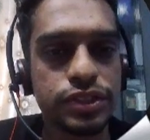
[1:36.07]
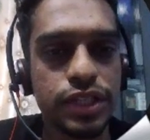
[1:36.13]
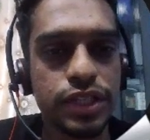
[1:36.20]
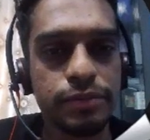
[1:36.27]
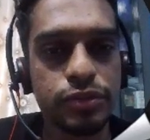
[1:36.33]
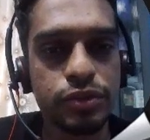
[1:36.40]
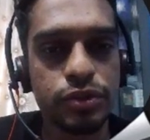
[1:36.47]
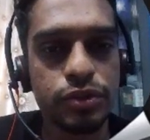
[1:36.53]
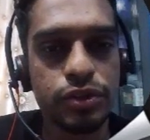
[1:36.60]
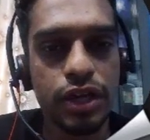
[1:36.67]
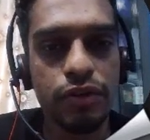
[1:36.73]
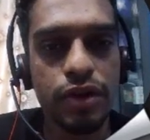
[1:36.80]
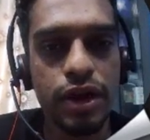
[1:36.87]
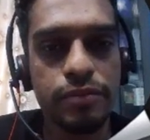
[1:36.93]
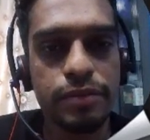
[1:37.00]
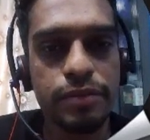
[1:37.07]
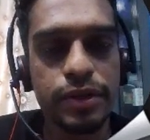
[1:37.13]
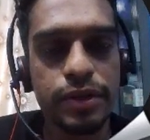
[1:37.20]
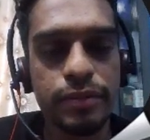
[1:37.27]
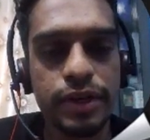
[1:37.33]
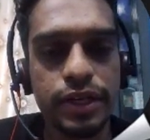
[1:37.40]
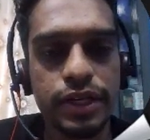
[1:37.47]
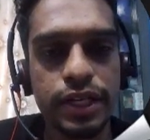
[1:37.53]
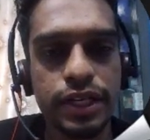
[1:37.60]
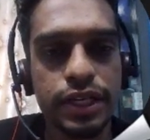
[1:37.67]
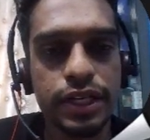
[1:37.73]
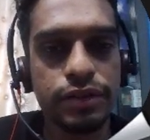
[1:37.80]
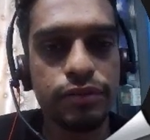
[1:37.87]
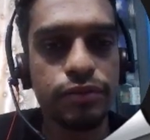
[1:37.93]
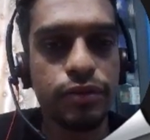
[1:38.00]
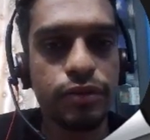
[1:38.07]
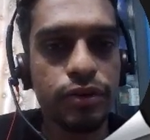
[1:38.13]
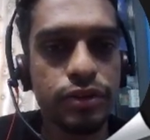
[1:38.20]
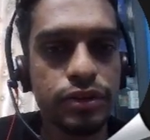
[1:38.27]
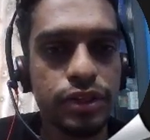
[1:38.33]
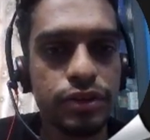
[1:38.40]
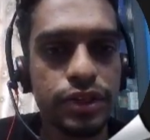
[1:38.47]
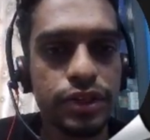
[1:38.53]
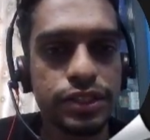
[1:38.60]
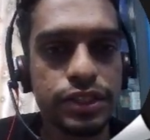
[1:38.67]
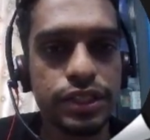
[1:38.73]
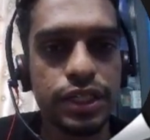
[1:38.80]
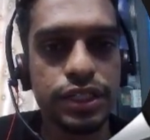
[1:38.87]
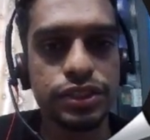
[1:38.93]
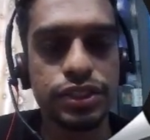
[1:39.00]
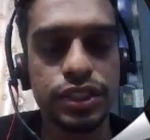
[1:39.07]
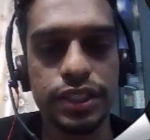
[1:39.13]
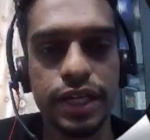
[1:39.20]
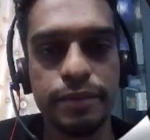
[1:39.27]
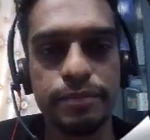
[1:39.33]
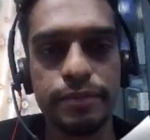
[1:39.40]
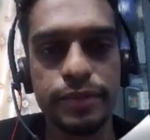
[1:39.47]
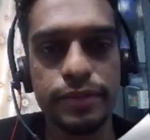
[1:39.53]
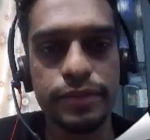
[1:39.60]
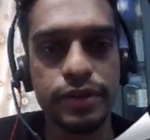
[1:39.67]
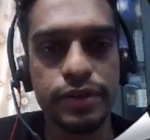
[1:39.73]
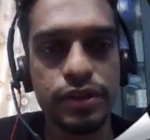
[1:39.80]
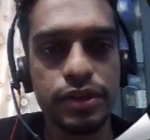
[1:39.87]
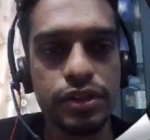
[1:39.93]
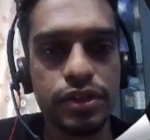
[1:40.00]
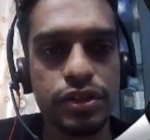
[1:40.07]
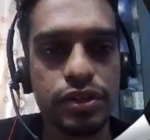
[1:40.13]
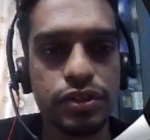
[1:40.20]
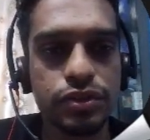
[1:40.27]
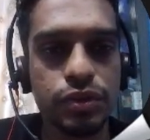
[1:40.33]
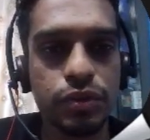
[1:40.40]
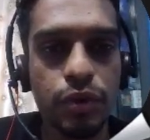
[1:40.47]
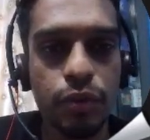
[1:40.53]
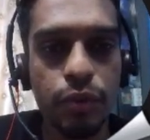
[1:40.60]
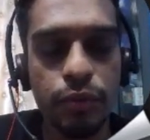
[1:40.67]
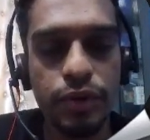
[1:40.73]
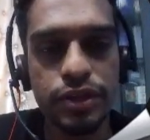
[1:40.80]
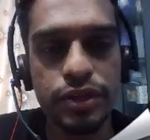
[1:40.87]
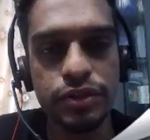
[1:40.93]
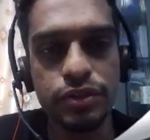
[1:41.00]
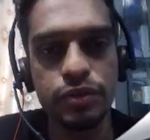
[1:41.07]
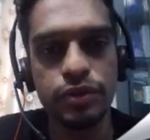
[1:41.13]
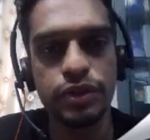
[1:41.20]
type. So now I'm implementing it for the residential type. So when you